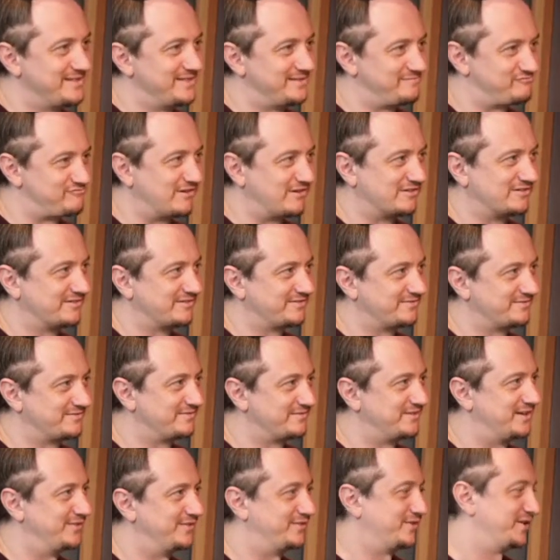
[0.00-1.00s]
Ronald
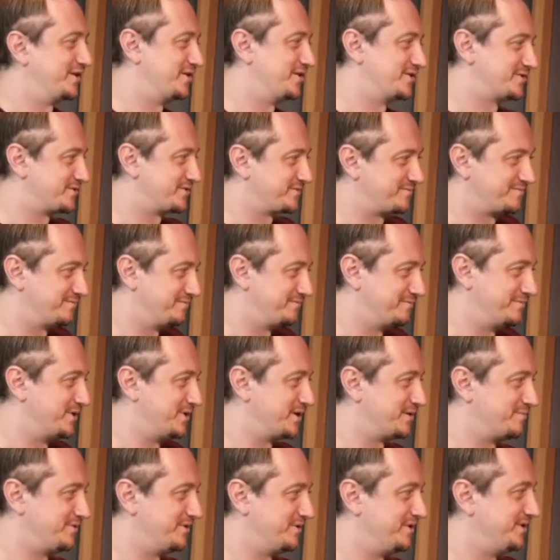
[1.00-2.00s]
giving his
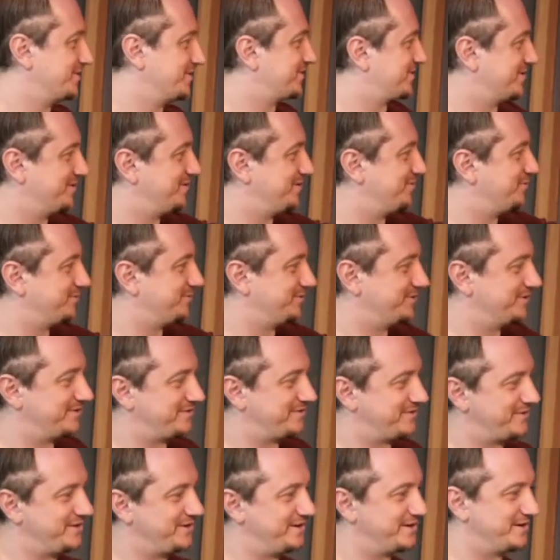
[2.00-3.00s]
big piece and holding a
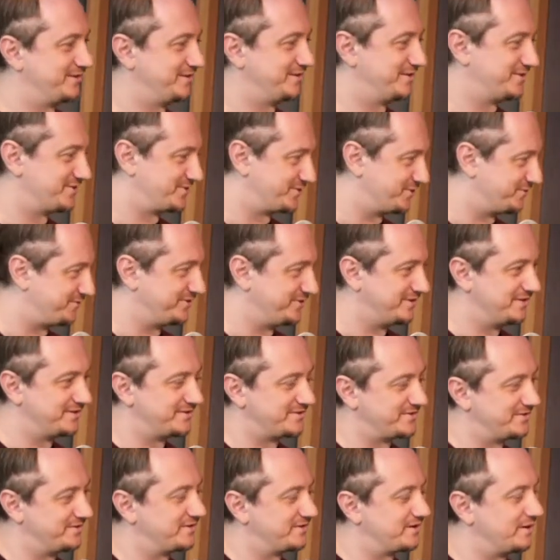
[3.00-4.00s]
thing, and then Sophia
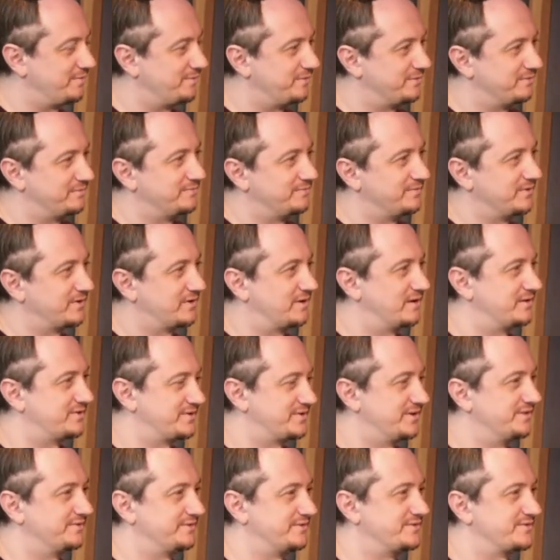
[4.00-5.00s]
said a couple a
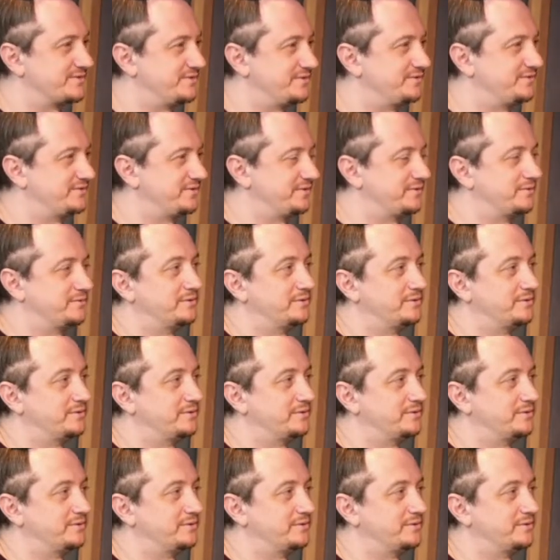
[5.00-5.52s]
sentence or two.